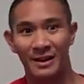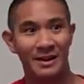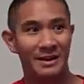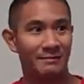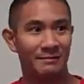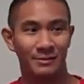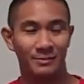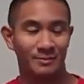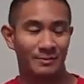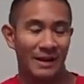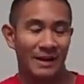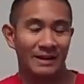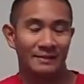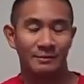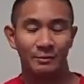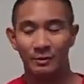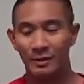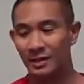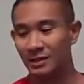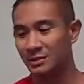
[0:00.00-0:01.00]
I never I
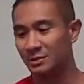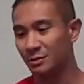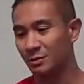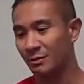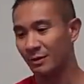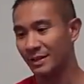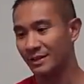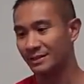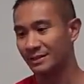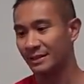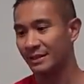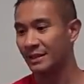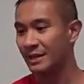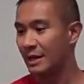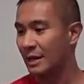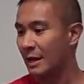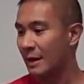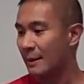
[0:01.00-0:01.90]
never wanted to erase it.